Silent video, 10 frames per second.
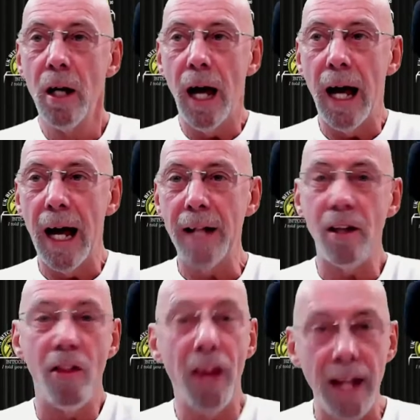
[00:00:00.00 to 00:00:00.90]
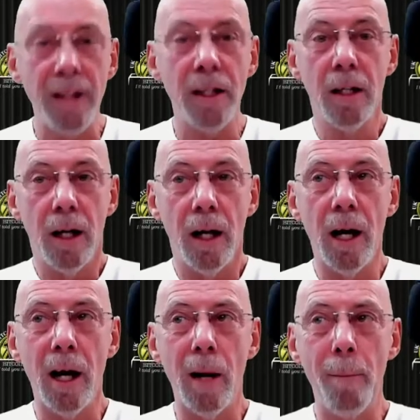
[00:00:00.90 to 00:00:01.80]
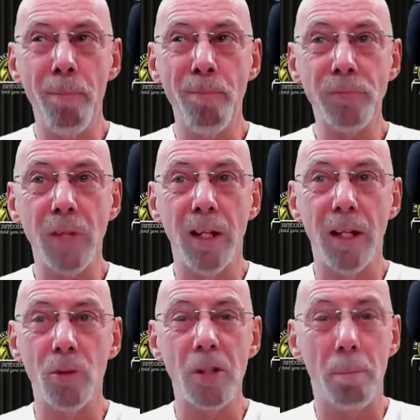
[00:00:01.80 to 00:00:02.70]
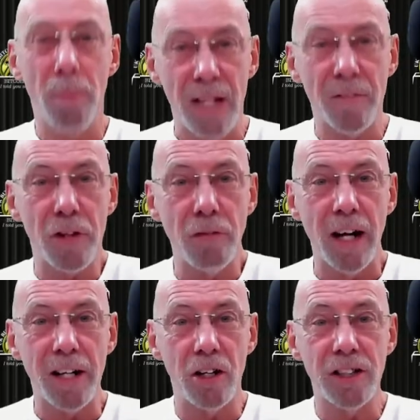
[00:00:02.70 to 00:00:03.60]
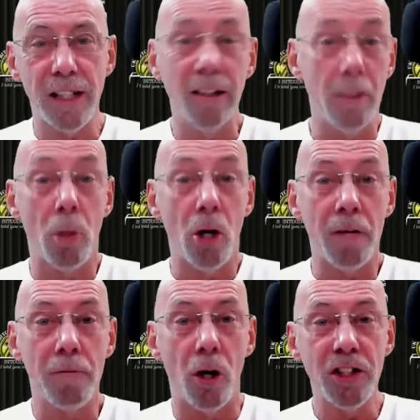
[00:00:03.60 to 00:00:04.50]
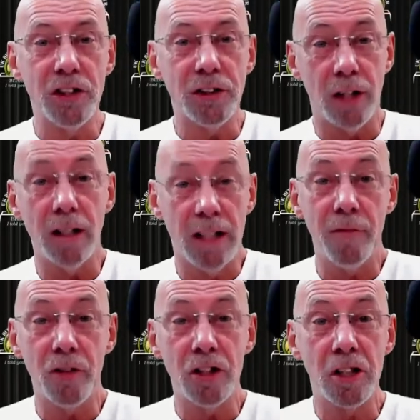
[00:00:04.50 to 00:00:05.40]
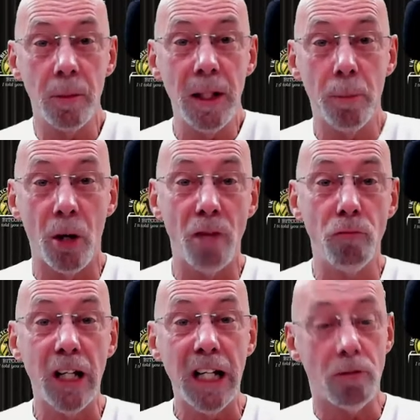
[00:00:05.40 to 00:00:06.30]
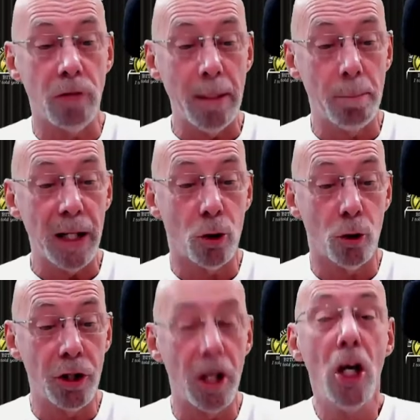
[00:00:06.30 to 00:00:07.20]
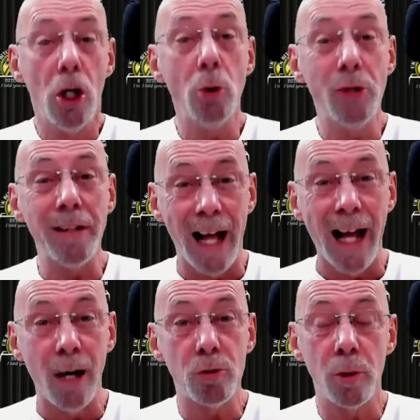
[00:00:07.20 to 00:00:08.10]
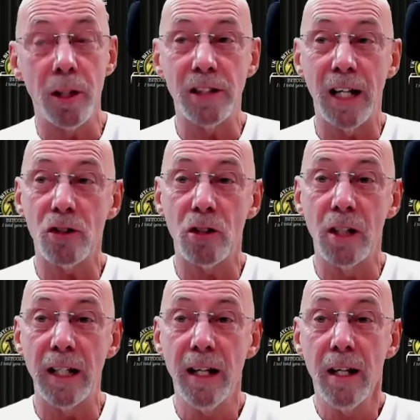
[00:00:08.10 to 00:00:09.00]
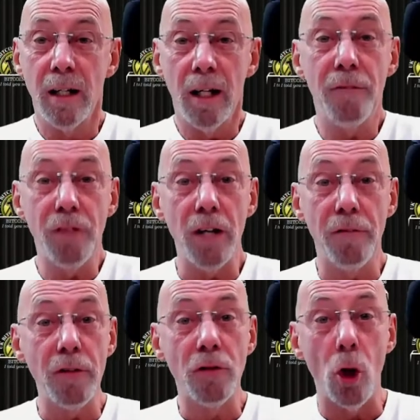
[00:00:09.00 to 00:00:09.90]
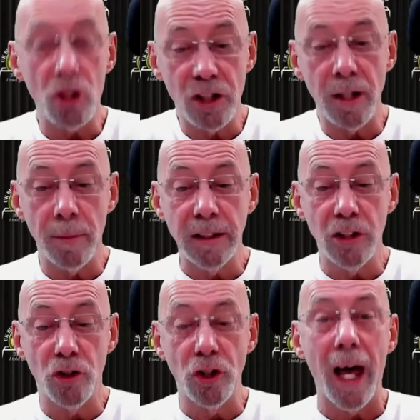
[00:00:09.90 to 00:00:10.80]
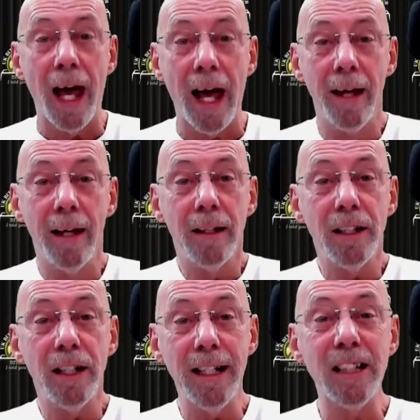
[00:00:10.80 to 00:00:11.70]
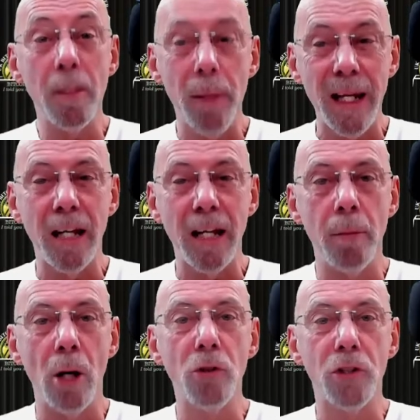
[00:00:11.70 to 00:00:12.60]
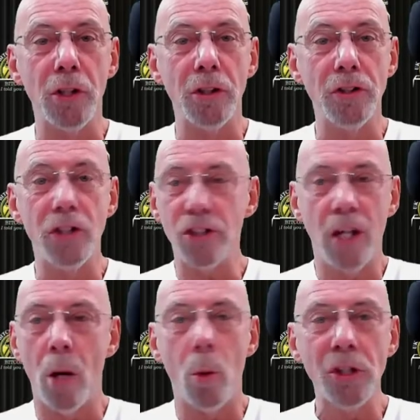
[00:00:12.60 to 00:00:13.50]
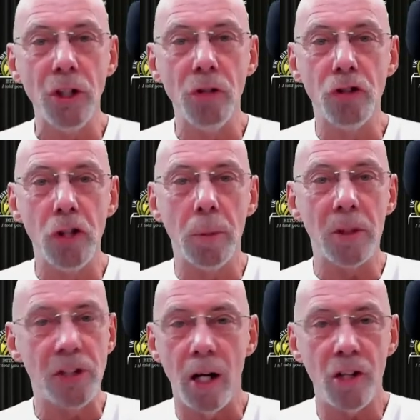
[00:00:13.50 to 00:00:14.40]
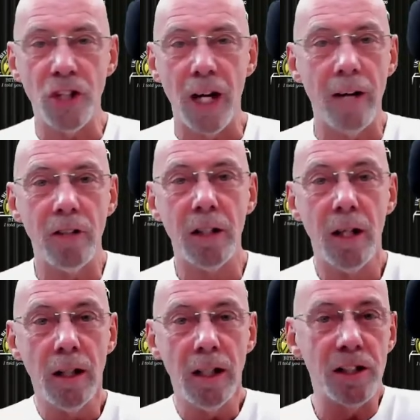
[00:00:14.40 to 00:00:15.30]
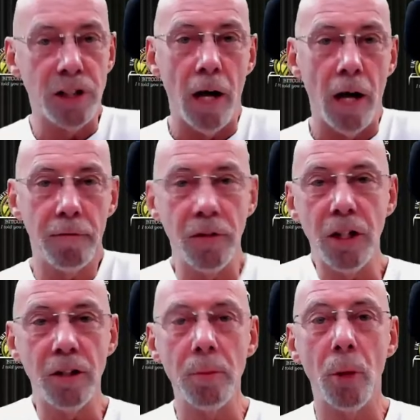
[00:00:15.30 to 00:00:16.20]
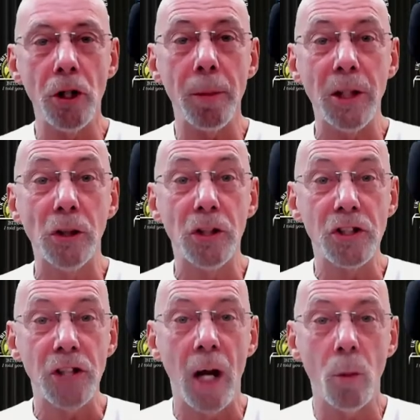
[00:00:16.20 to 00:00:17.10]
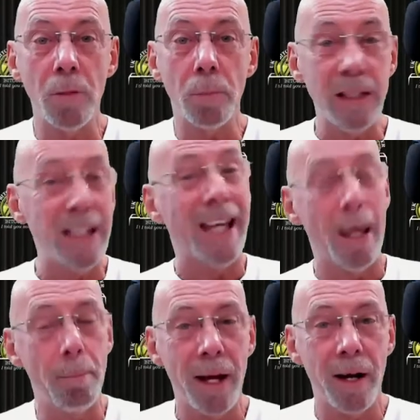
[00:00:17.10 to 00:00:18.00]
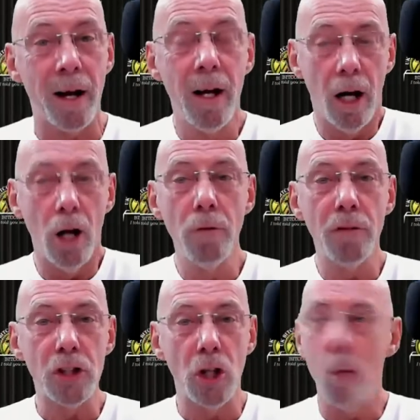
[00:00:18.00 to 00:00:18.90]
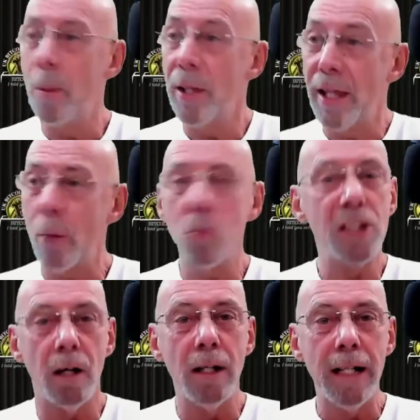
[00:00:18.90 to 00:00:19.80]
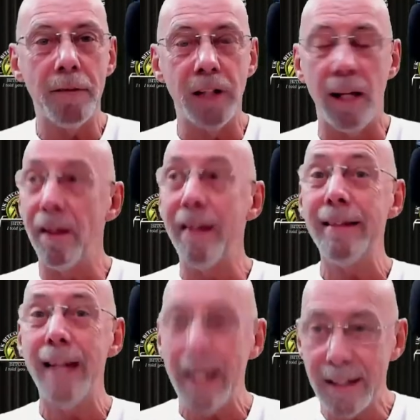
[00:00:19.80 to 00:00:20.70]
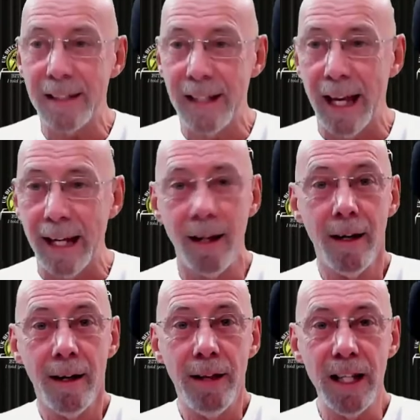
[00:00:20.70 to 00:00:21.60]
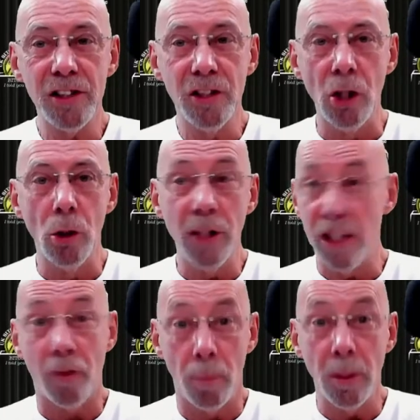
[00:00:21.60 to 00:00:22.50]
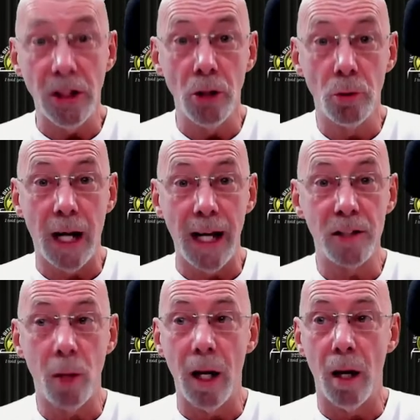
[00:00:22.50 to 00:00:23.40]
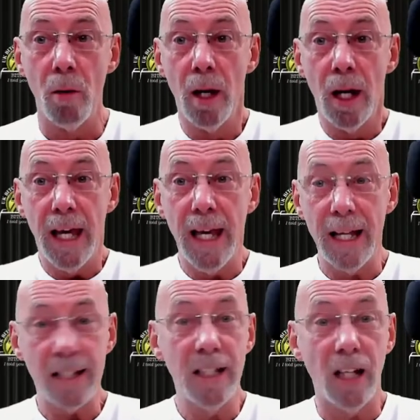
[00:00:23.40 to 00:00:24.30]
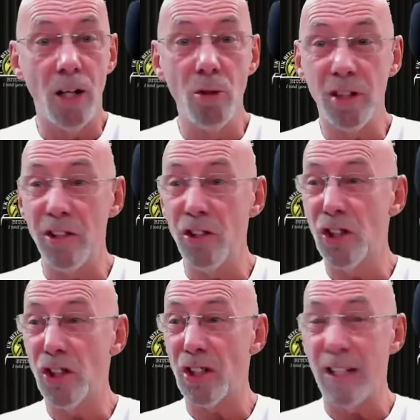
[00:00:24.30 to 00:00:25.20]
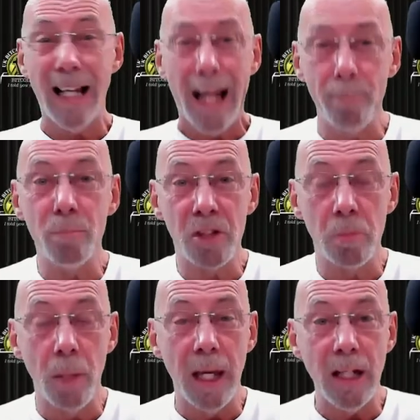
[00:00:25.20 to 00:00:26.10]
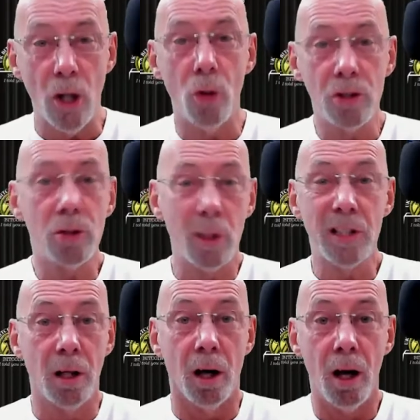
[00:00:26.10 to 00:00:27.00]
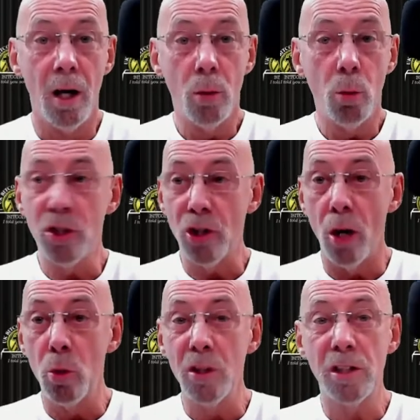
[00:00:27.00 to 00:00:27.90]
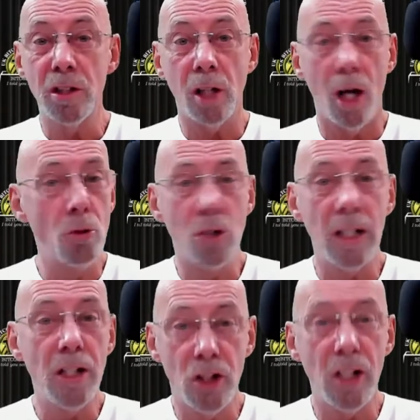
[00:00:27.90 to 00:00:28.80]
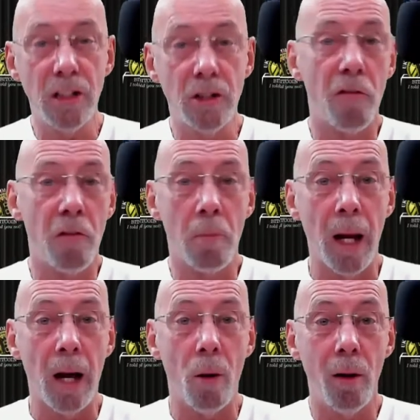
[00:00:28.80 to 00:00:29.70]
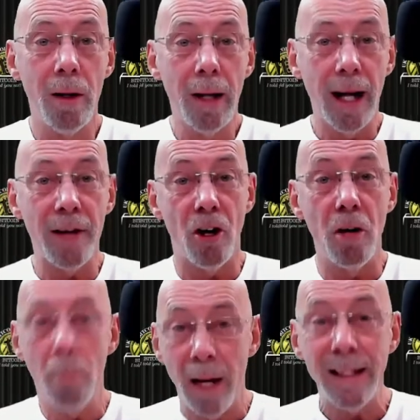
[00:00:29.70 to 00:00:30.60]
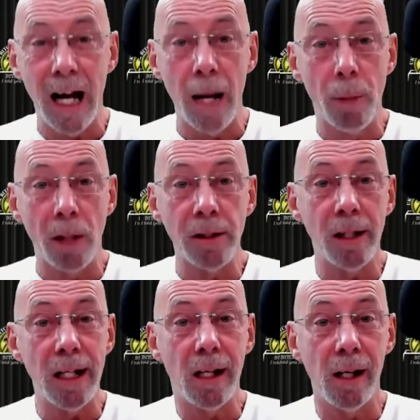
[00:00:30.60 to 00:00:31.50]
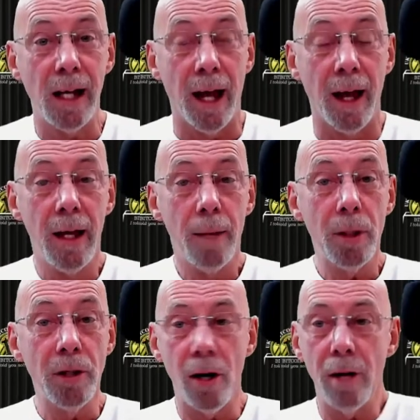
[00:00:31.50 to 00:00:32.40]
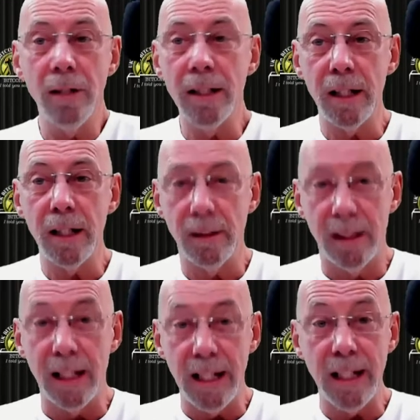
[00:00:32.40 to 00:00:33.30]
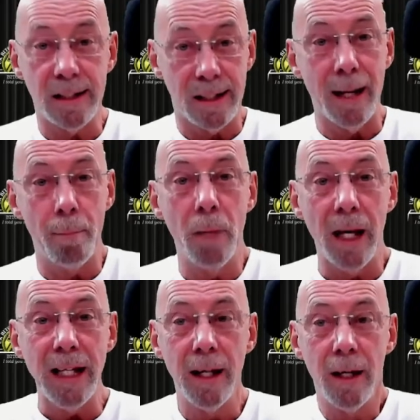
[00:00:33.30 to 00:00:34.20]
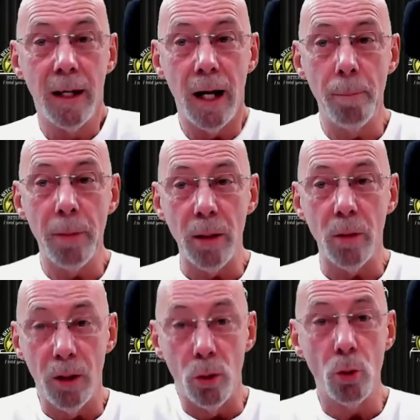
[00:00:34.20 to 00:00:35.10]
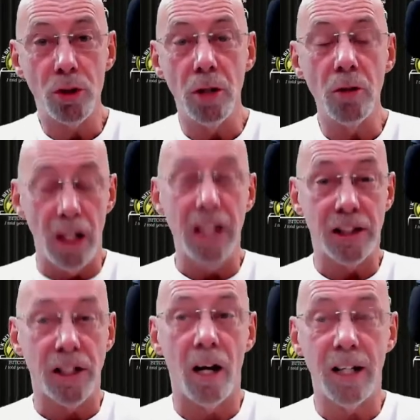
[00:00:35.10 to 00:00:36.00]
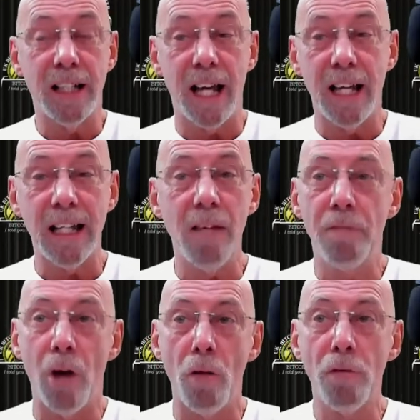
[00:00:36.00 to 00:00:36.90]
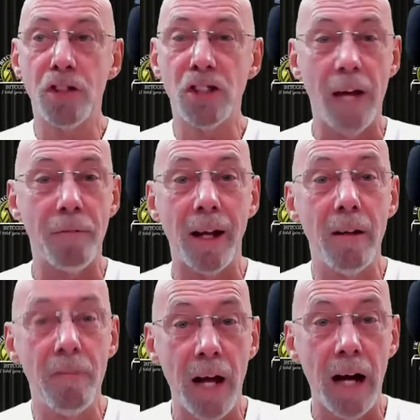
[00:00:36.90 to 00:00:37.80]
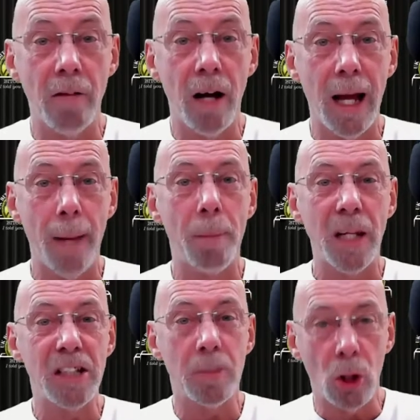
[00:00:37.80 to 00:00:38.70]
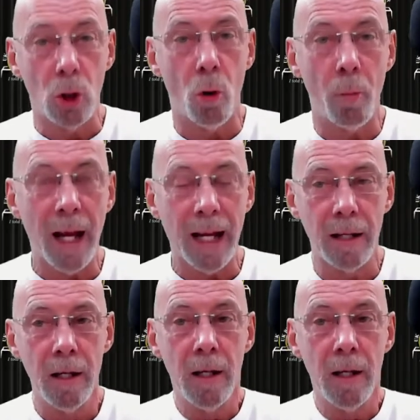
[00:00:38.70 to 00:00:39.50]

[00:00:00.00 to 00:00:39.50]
And then there was a bit of a thread, and I said, look, my advice given to me by a really great Bitcoiner who's in the house with us, actually, if you've got something to share, you need to be in motion. Just go on YouTube and start sharing your stuff. You know, you might not be good to start with, but you get better over time. And that was it. I left it. The next thing, this dude, he's from the UK as well. He actually goes and slams me on Twitter, which I was totally cheesed off about. And I made that abundantly clear. But not only did he slam me, but it also started getting involved Stefan Levera and Peter McCormack.